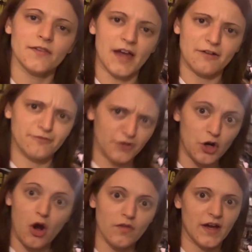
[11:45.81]
that I've
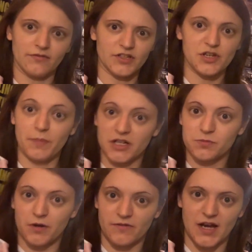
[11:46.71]
forgot, that I've literally picked
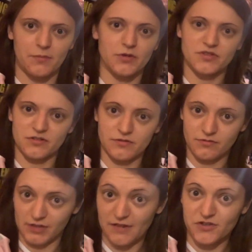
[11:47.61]
up off car boots
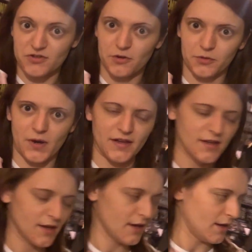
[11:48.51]
and left stored away
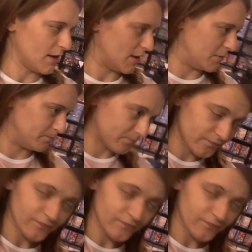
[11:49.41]
um,